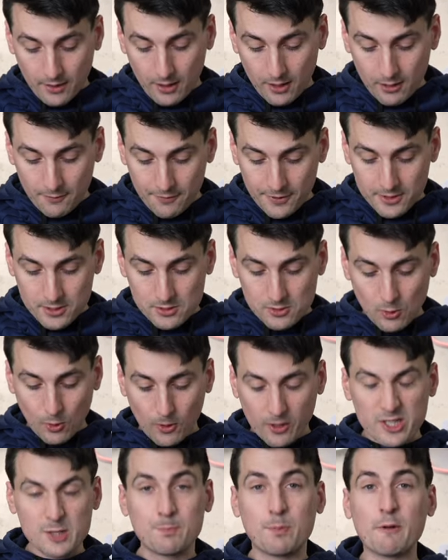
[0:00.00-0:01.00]
of the
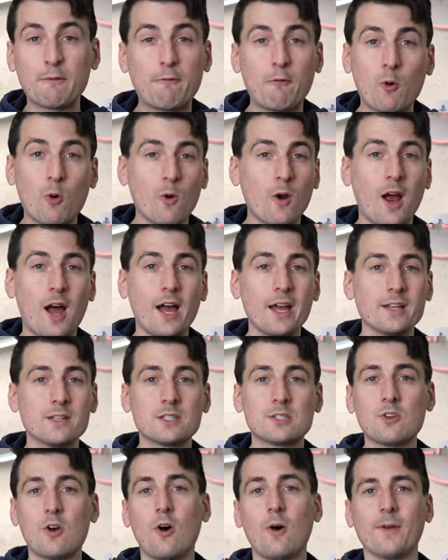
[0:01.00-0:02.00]
storage before I
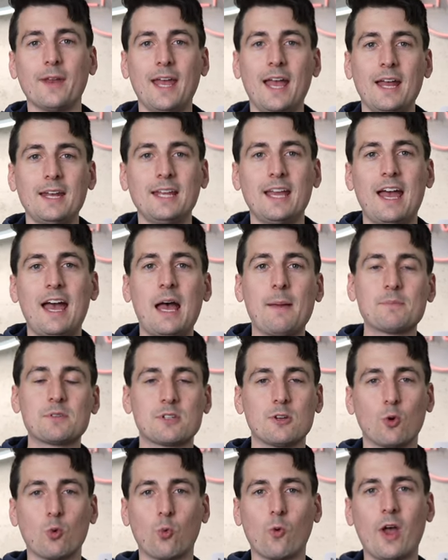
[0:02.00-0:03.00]
installed any apps.
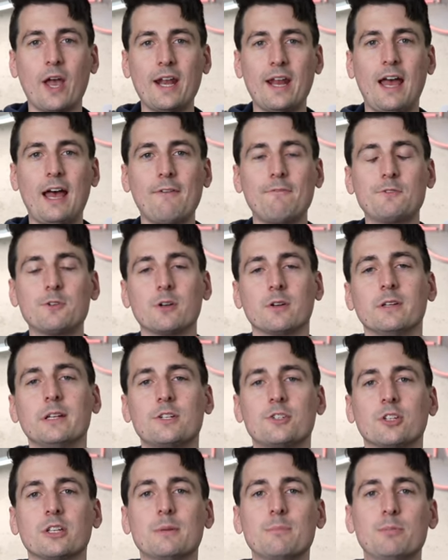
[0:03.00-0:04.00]
So right after it
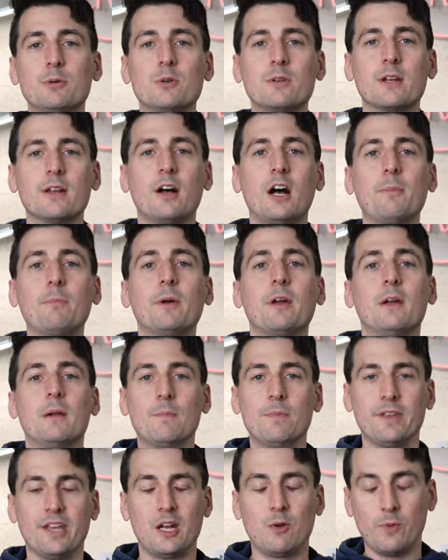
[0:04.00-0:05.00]
initially booted up
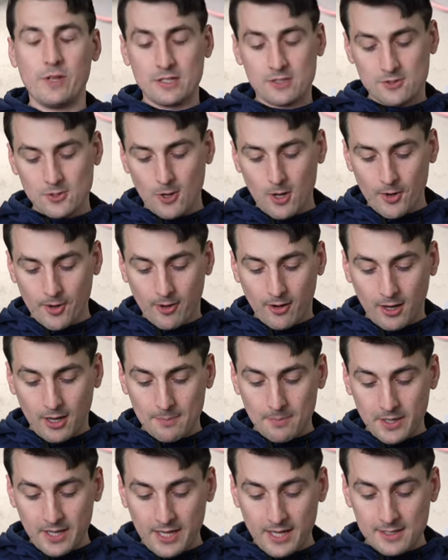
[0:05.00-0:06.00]
and we installed our
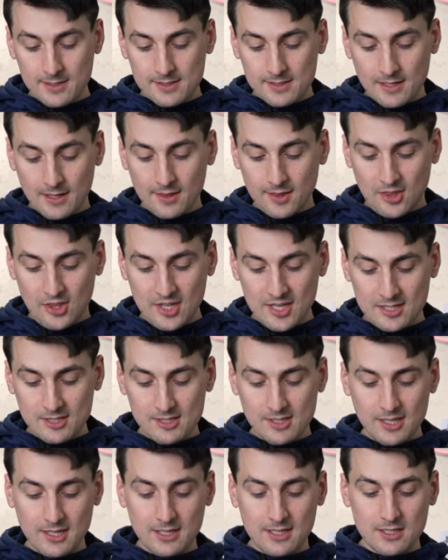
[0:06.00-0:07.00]
updates, this
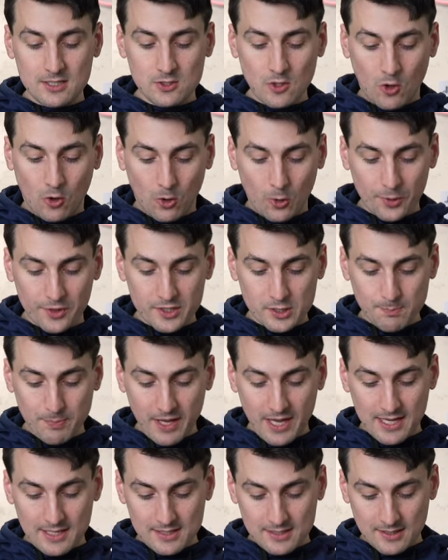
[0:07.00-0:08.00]
is all the
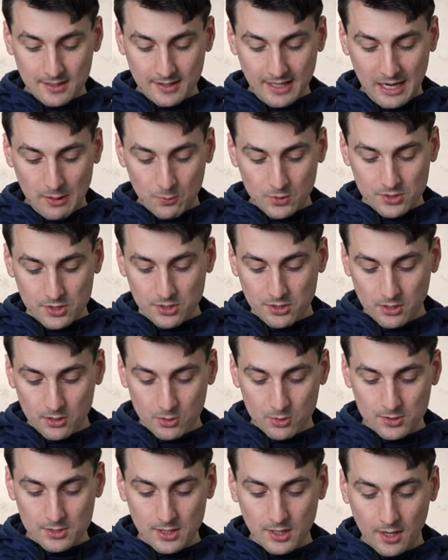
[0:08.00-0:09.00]
space that was
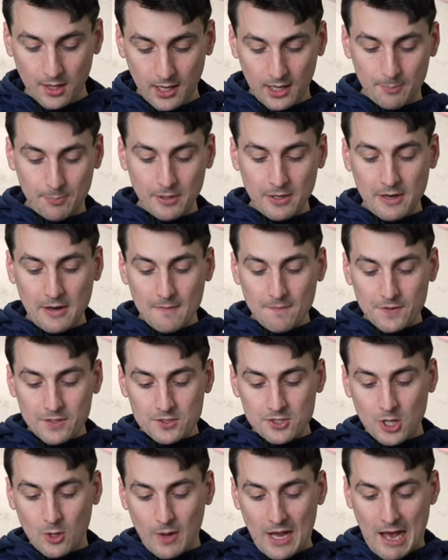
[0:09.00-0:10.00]
used up.
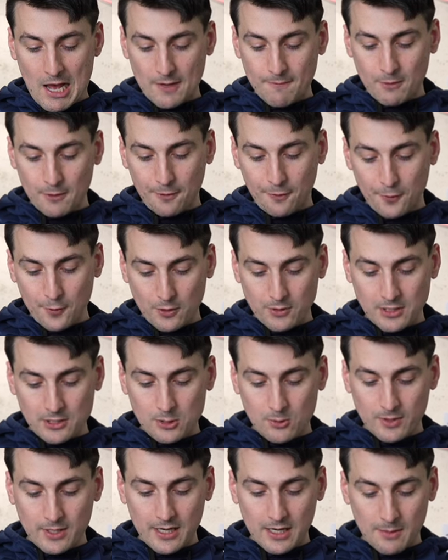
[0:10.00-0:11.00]
So out of our
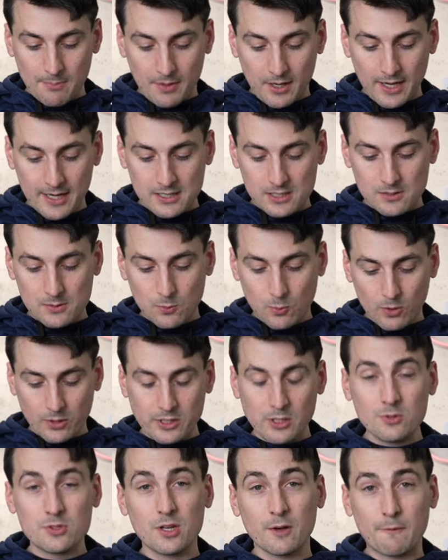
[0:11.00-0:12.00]
32 gigabytes, we're
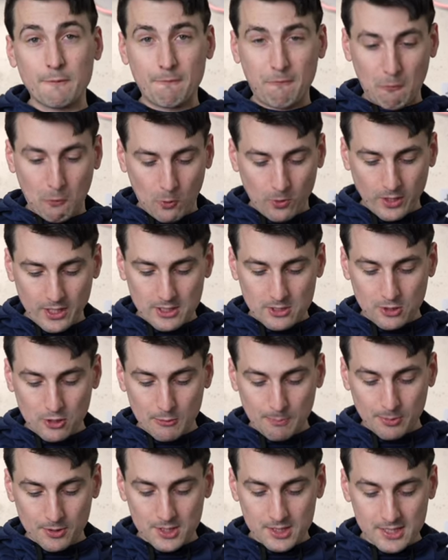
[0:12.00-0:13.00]
using
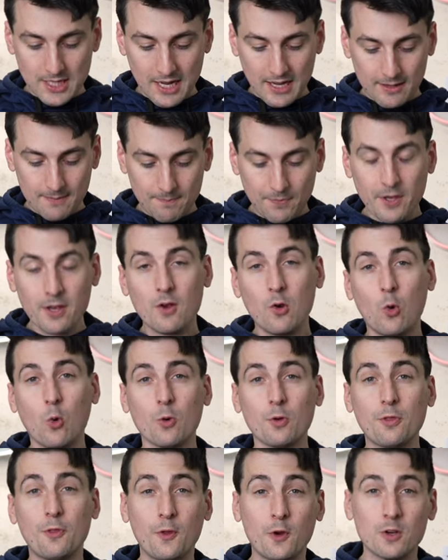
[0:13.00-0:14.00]
42%
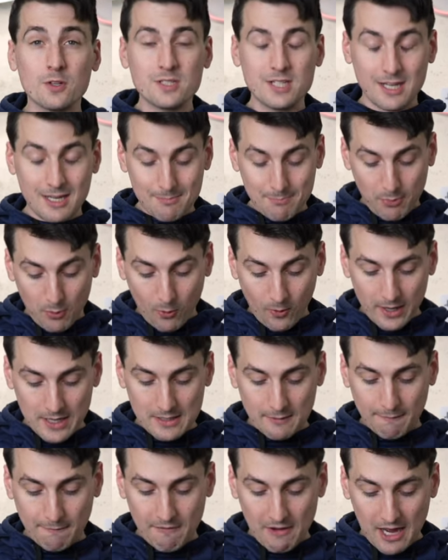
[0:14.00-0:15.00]
or
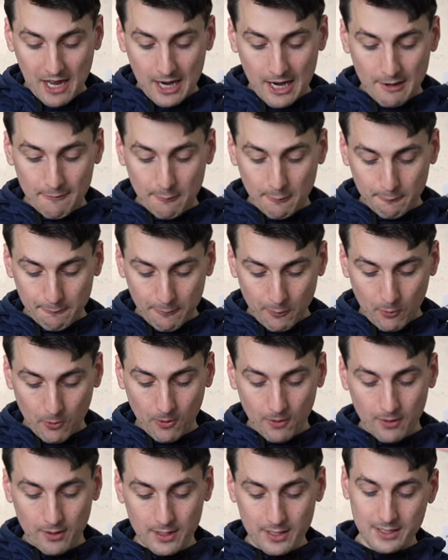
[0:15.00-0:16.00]

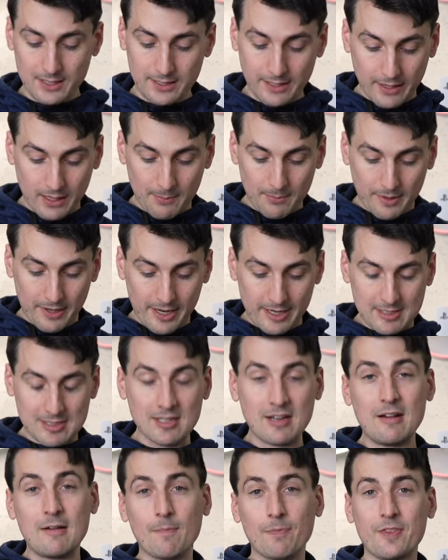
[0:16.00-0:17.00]
13.54 gigabytes.
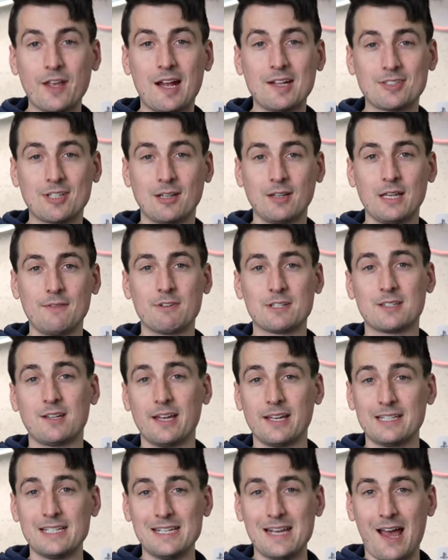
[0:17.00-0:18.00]
That's gonna leave us
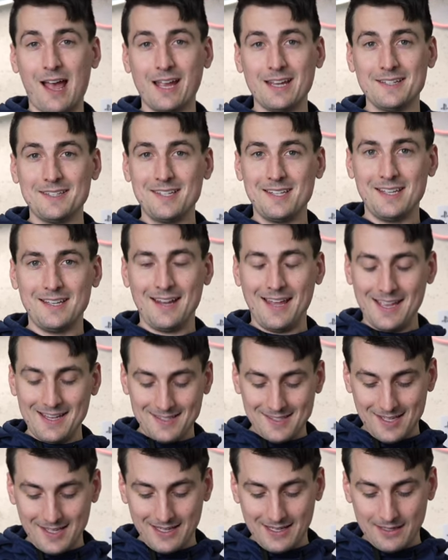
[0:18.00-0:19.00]
like 19,
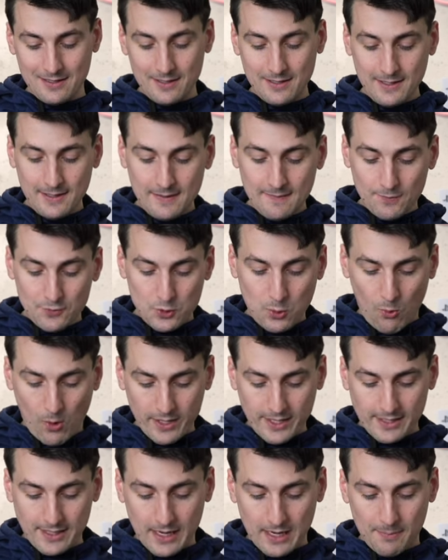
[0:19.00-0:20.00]
18,
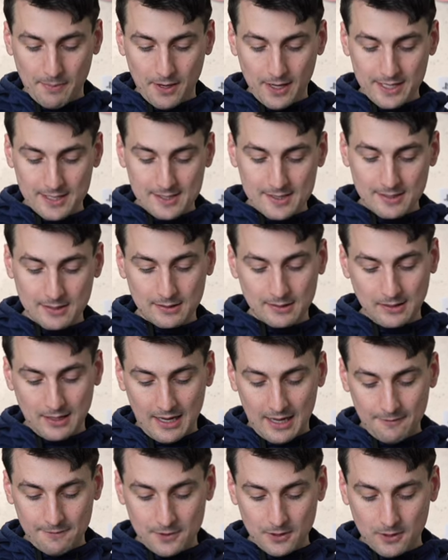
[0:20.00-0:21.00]
20 gigabytes
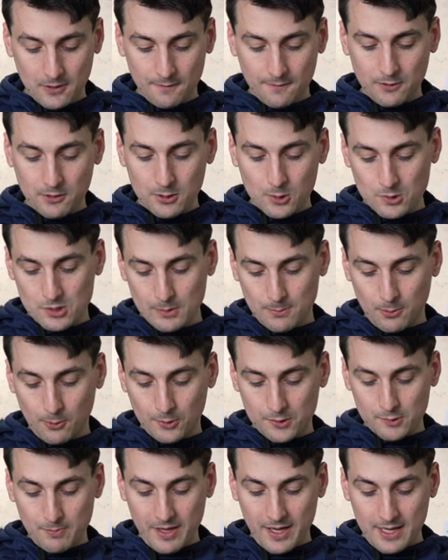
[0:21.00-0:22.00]
left of usable
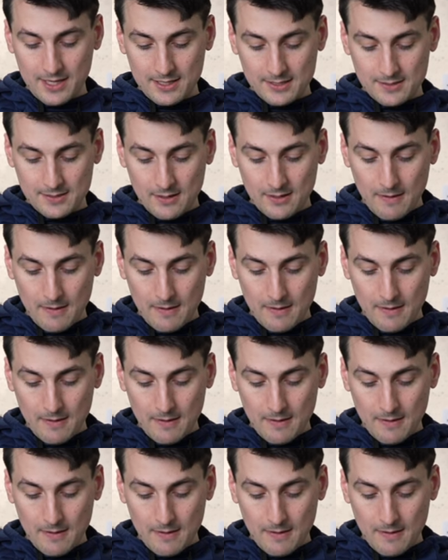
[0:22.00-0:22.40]
space.